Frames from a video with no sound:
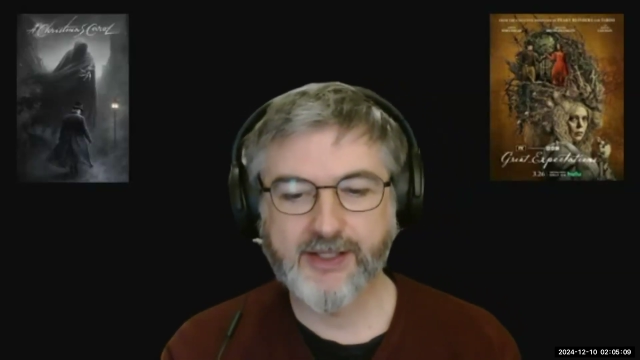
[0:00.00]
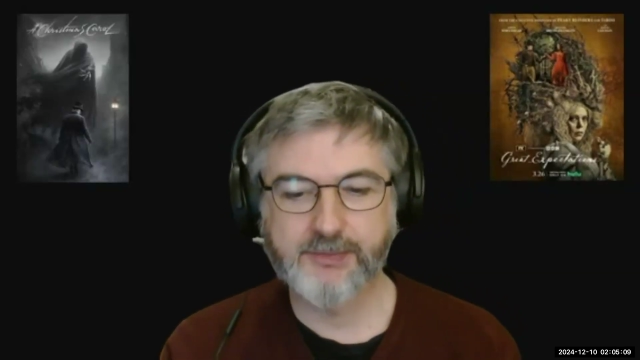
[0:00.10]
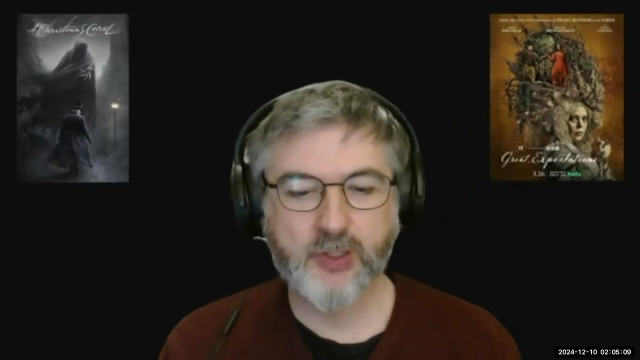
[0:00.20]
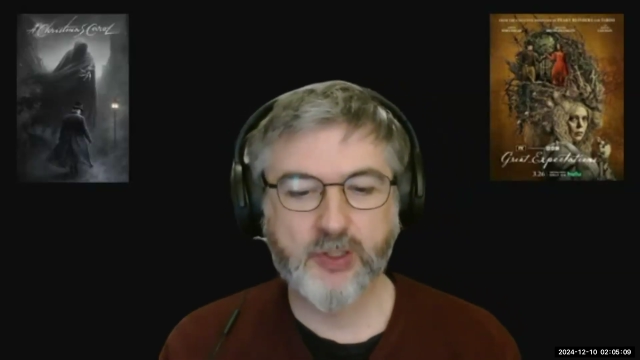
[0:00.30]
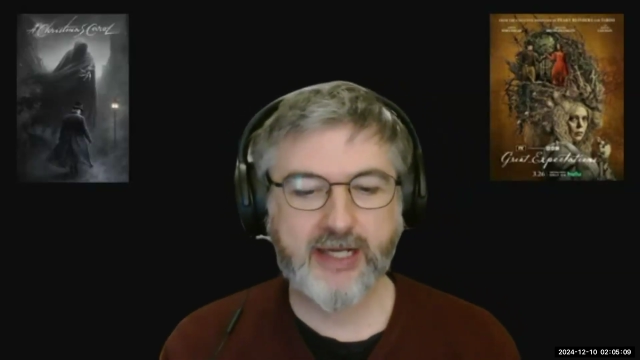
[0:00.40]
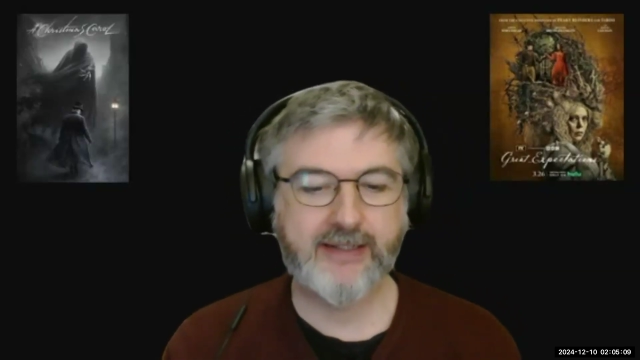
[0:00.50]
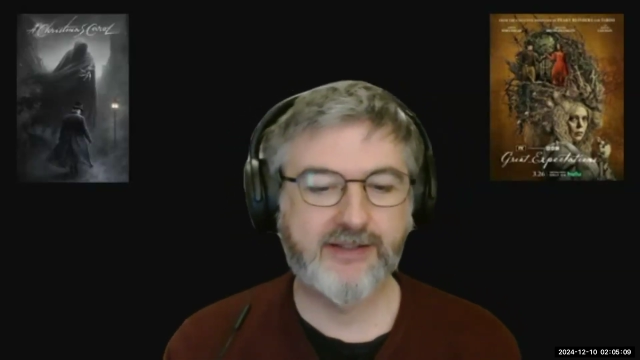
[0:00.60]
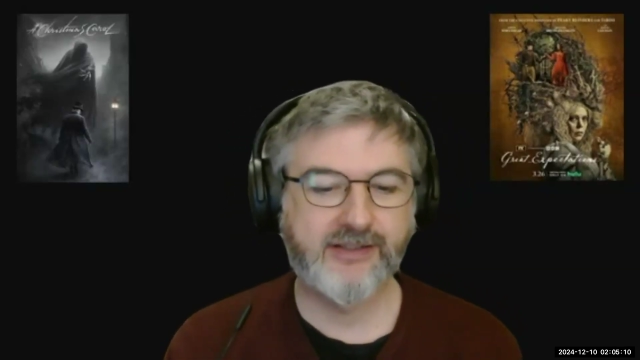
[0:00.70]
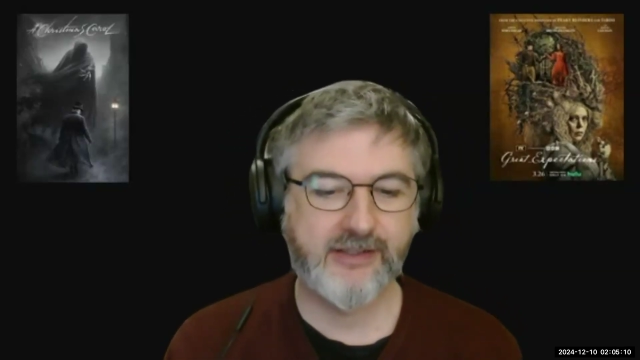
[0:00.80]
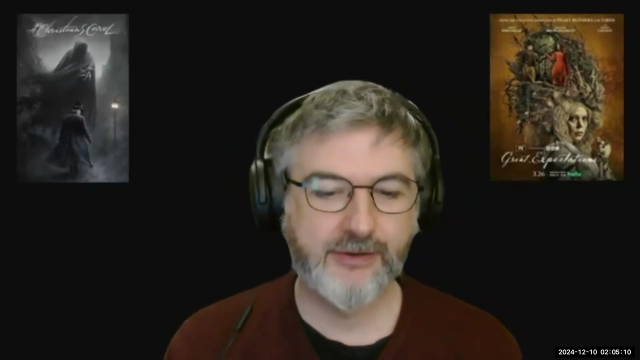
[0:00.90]
is more
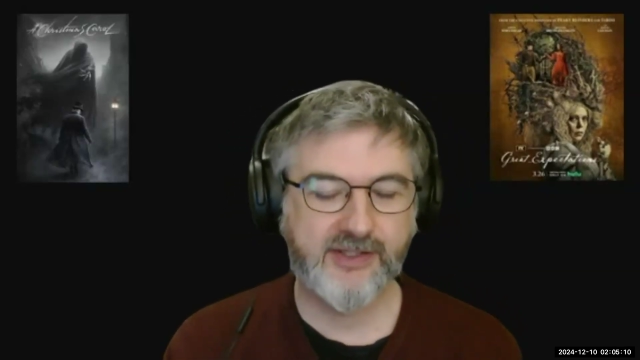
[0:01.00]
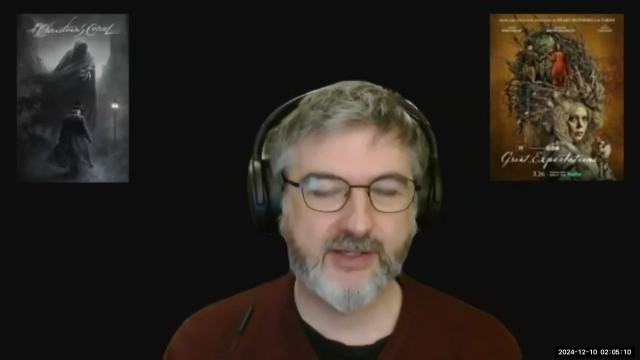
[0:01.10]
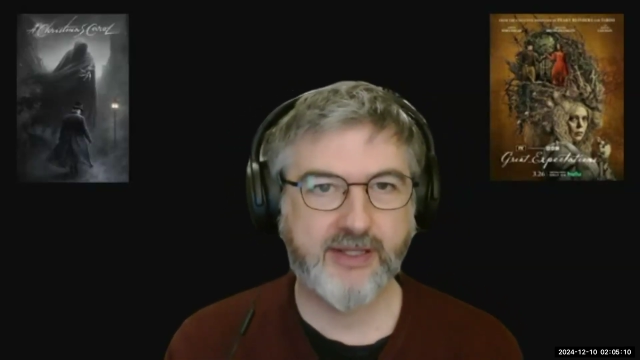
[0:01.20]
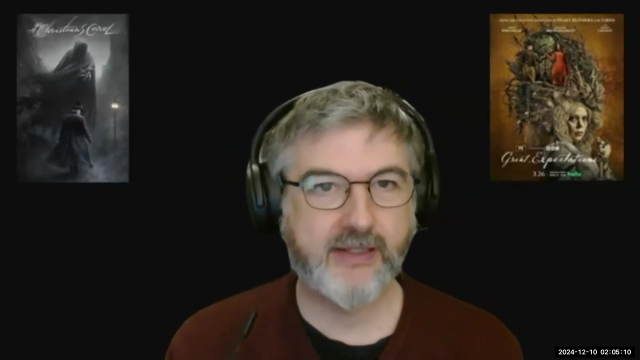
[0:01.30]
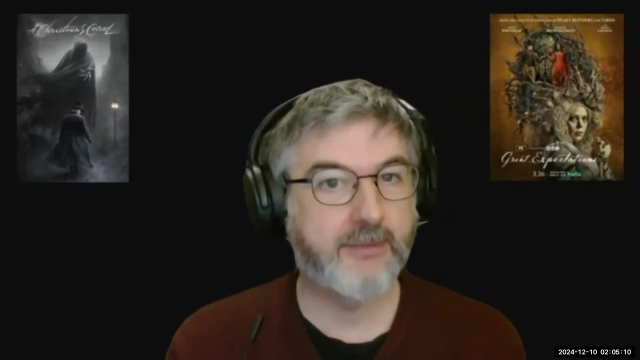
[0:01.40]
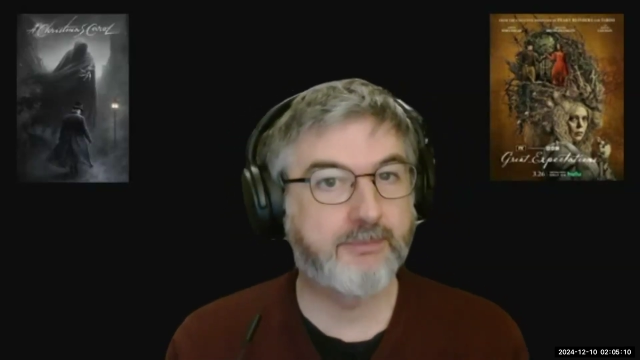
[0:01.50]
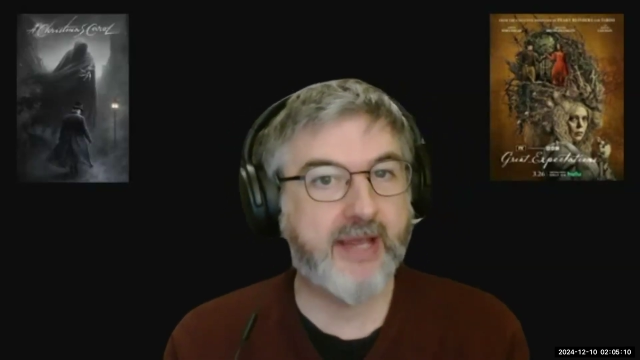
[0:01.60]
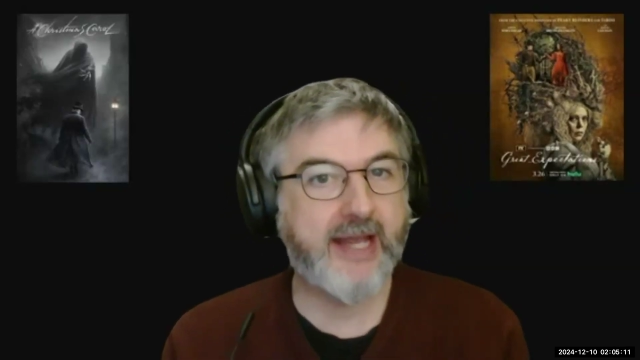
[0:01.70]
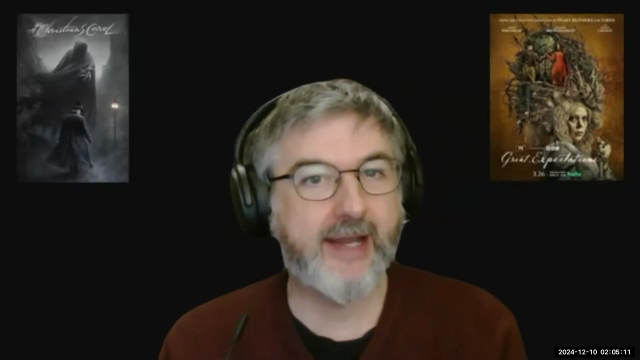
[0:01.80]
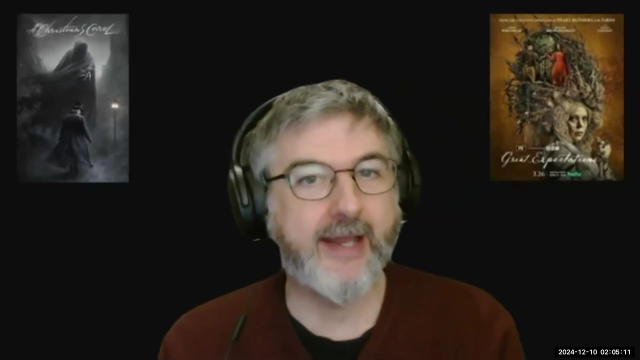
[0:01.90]
likely to show something
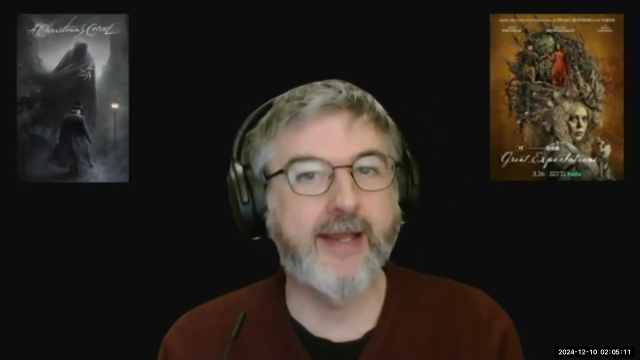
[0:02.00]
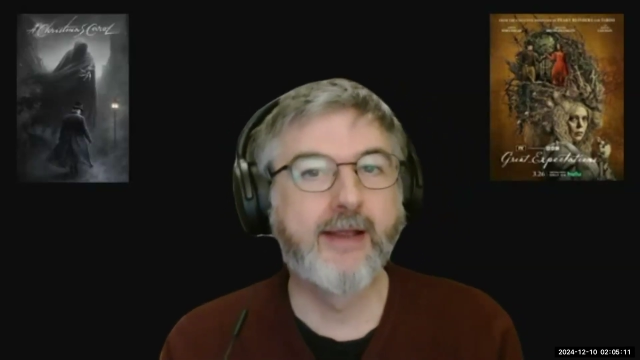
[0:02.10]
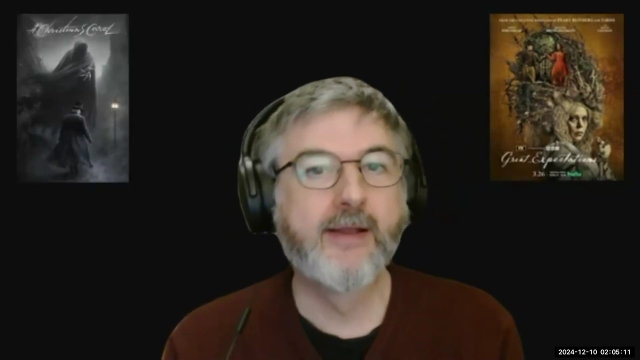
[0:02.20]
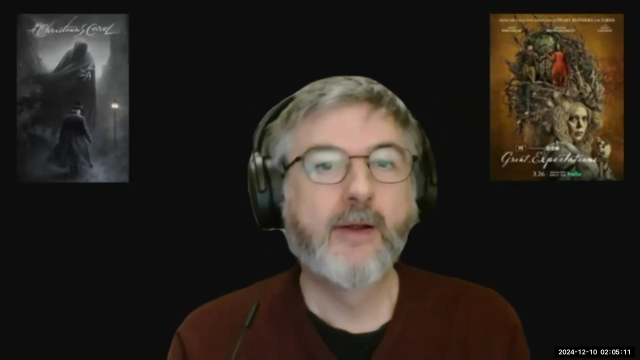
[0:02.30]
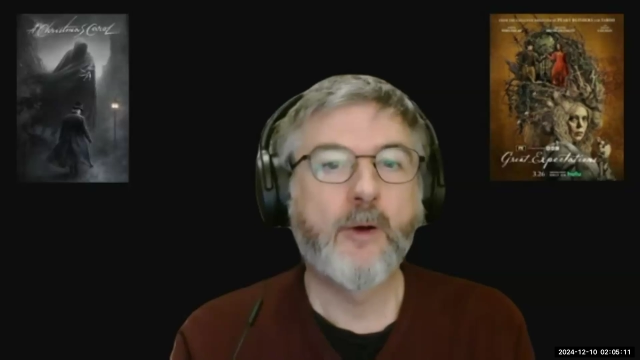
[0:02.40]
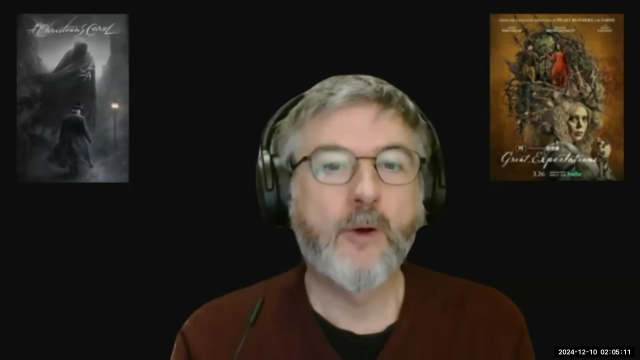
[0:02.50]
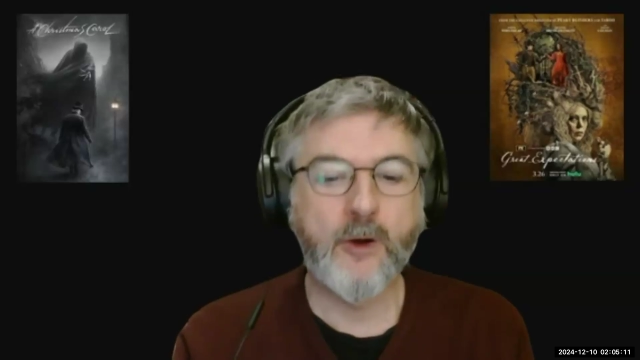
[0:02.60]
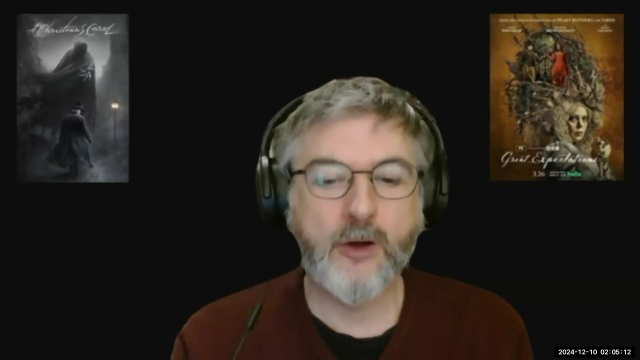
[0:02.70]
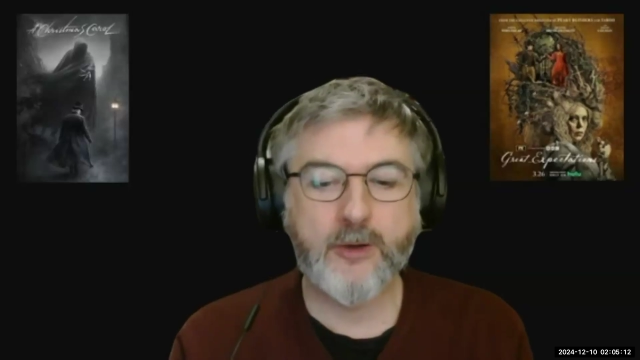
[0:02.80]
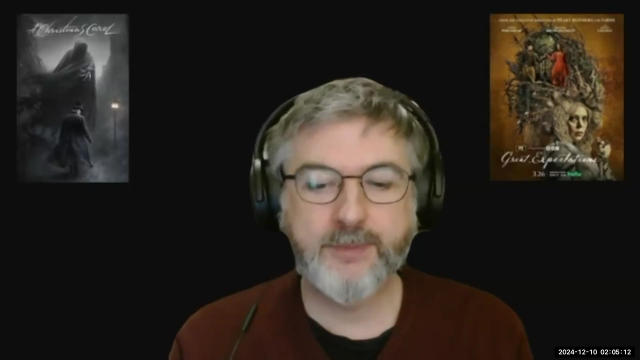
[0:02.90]
like ballet
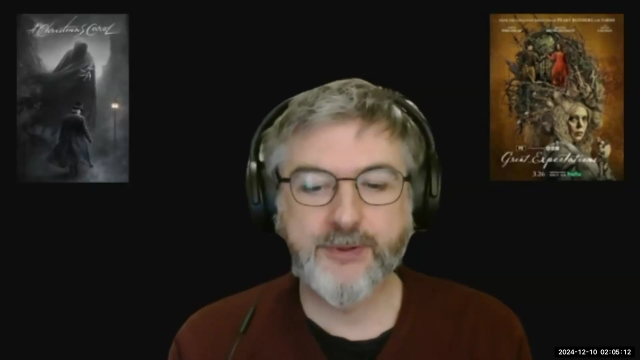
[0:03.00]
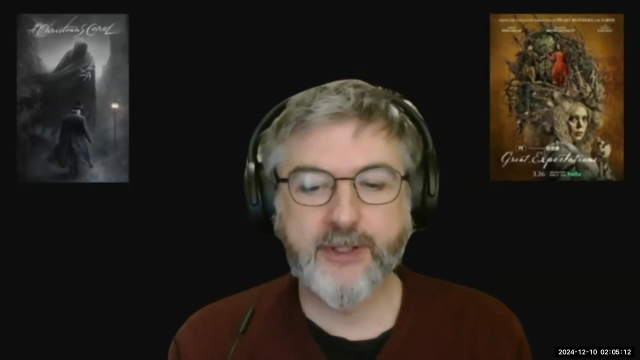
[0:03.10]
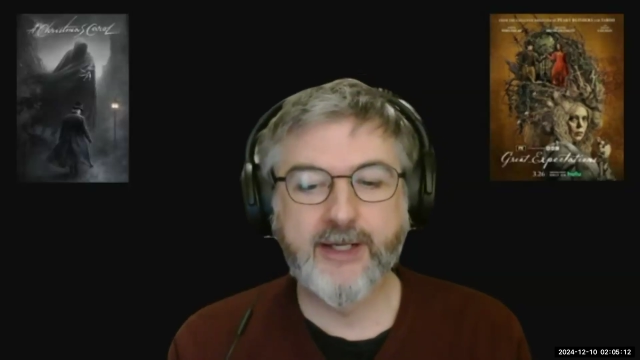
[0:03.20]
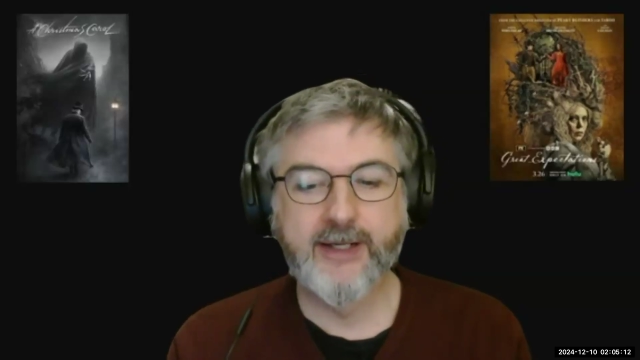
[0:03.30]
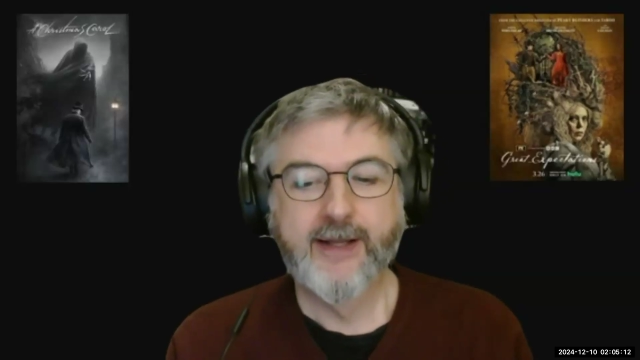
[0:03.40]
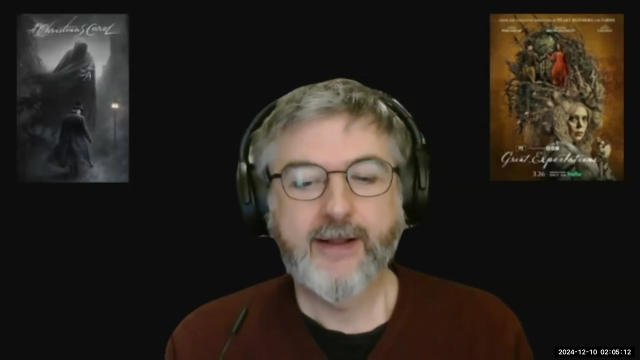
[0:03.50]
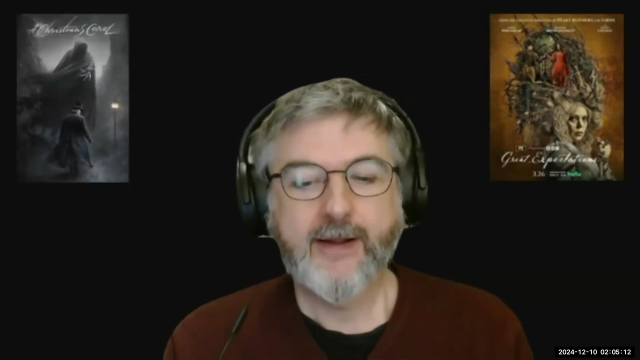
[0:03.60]
or opera